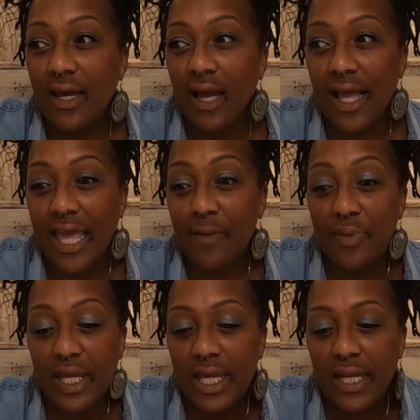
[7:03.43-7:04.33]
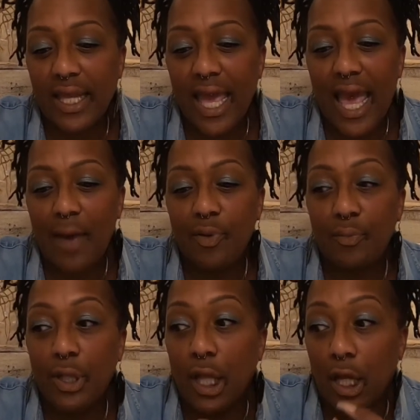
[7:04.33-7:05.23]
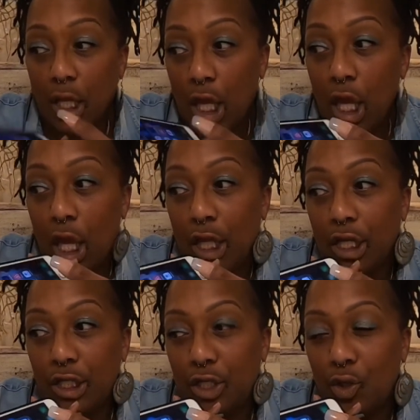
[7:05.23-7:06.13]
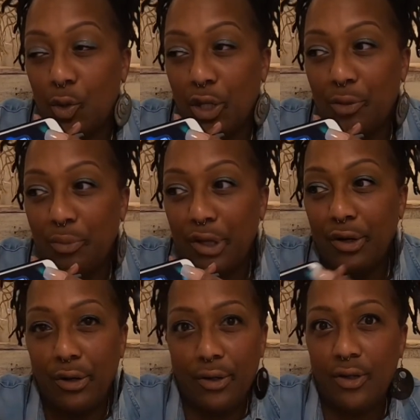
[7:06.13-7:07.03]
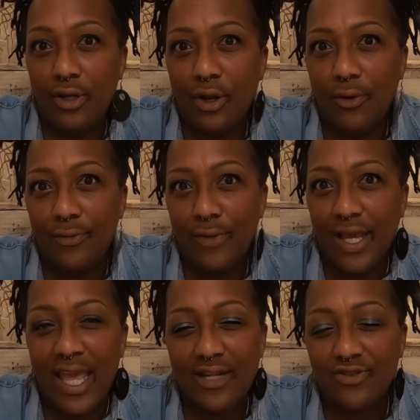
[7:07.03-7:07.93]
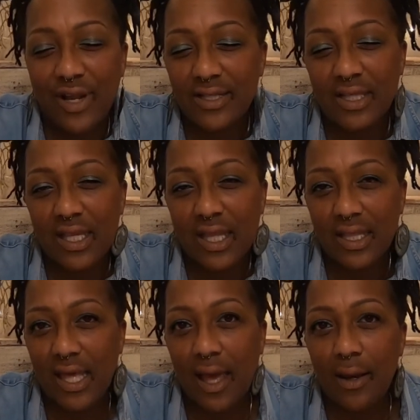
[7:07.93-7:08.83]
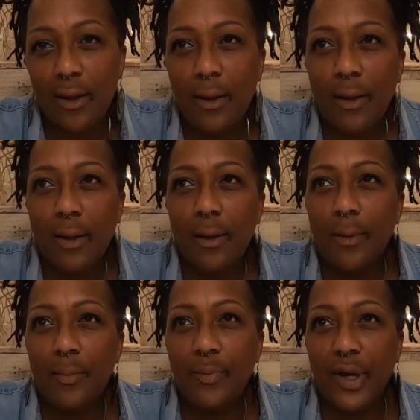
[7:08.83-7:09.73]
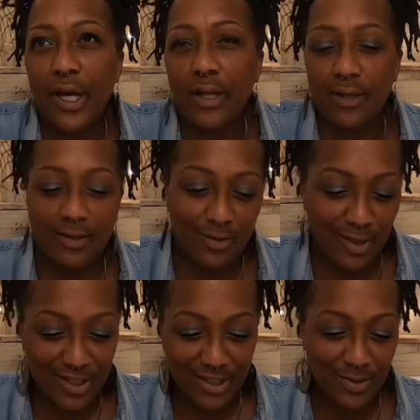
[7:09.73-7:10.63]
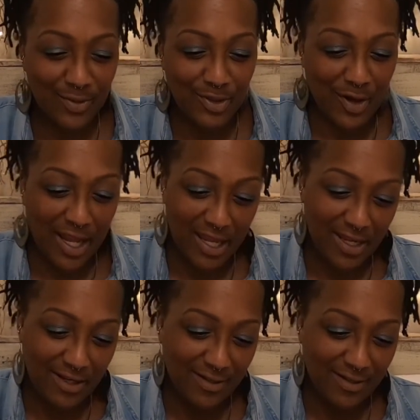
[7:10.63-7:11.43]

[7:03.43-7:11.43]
I can't be in a cab and be like, hey, I need to go get a beer. You know, I can't translate like that. But, should we try it?